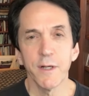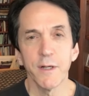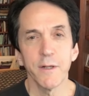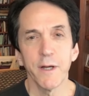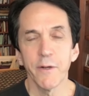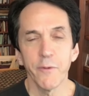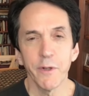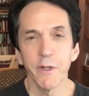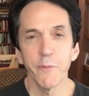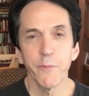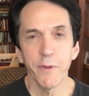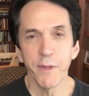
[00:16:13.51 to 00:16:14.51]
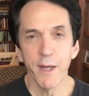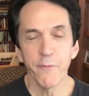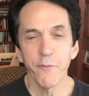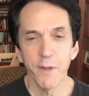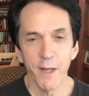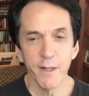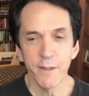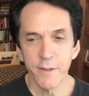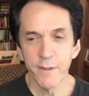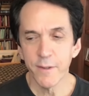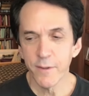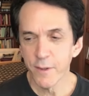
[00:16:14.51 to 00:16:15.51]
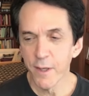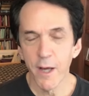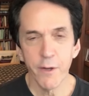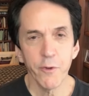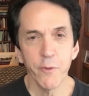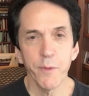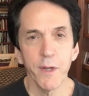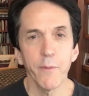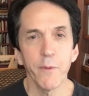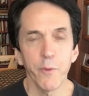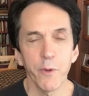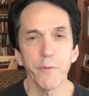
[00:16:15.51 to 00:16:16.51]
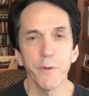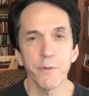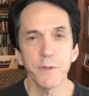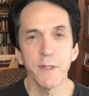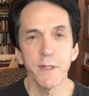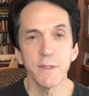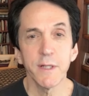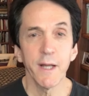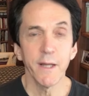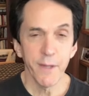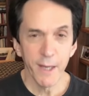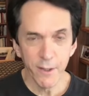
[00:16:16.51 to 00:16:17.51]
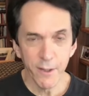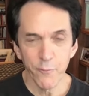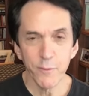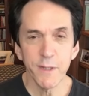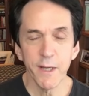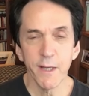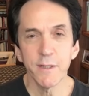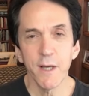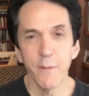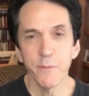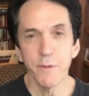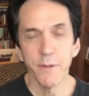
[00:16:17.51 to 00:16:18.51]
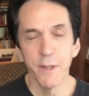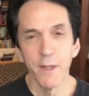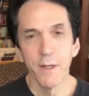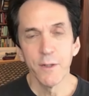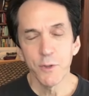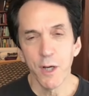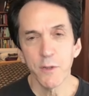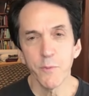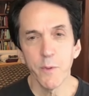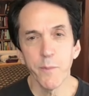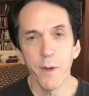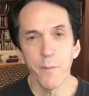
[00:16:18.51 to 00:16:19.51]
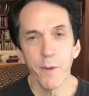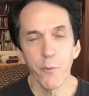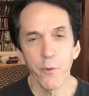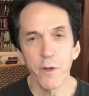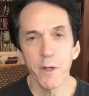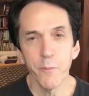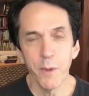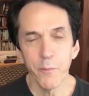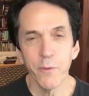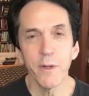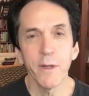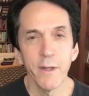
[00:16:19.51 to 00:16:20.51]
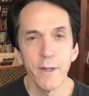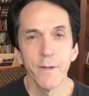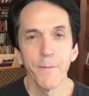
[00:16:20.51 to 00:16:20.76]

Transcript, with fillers: Uh, I don't need to be thanked for that. It's it's an honor to be able to work with those kids, and I thank you for taking time to talk to me about my work and my book.